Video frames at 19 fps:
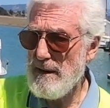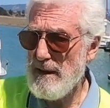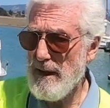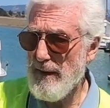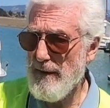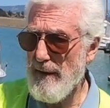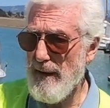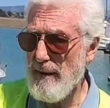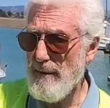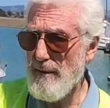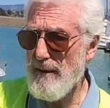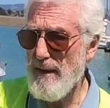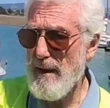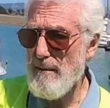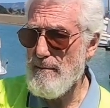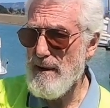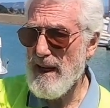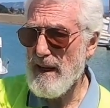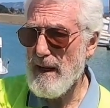and
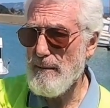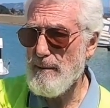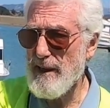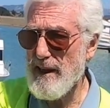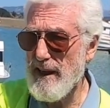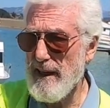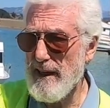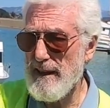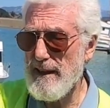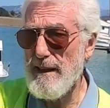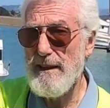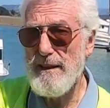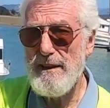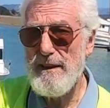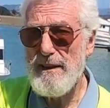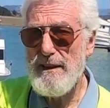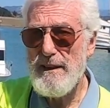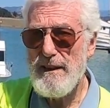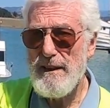then back up again
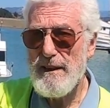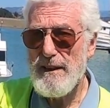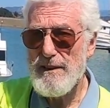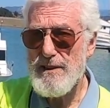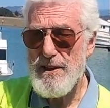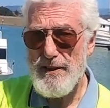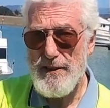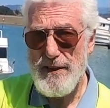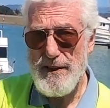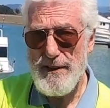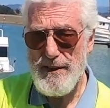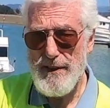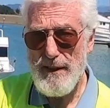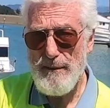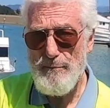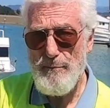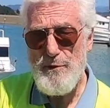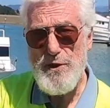to the